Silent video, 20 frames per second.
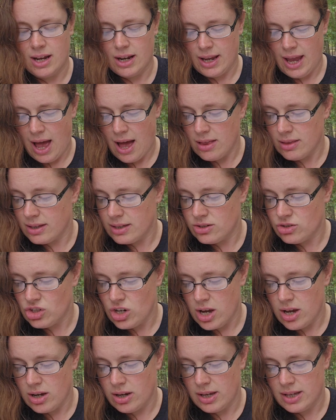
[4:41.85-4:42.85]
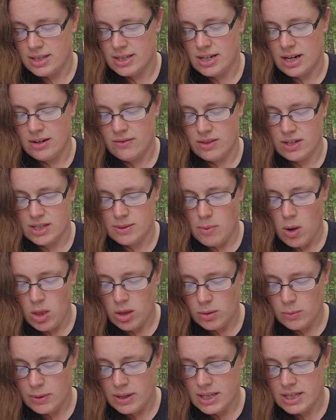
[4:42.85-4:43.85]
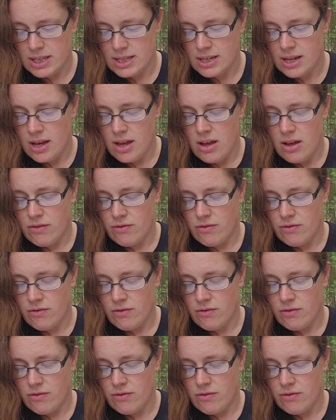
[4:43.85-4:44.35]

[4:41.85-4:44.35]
a gallon jug instead of the smaller ones,